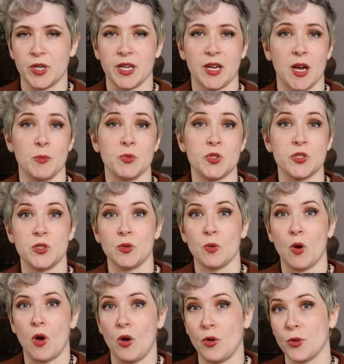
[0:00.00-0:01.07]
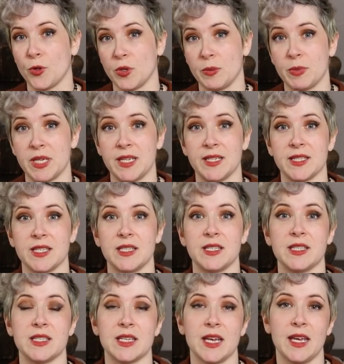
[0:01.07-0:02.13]
when it comes to all three
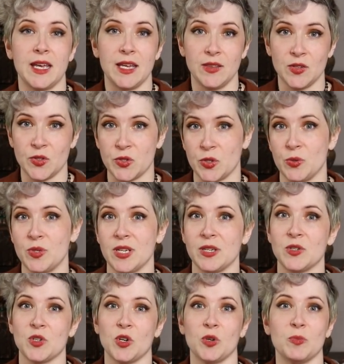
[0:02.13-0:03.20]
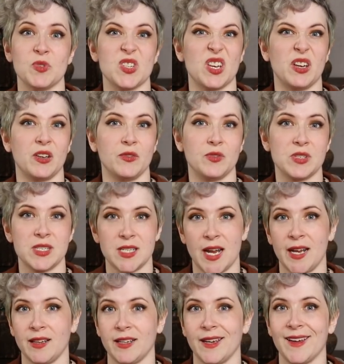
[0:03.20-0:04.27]
pieces in the suit in terms of
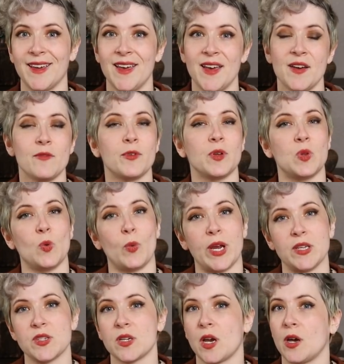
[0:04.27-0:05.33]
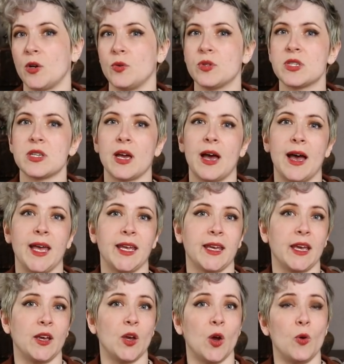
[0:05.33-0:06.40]
styling. For the waistcoats, I
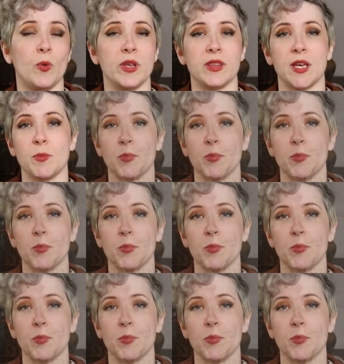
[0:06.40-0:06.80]
can go with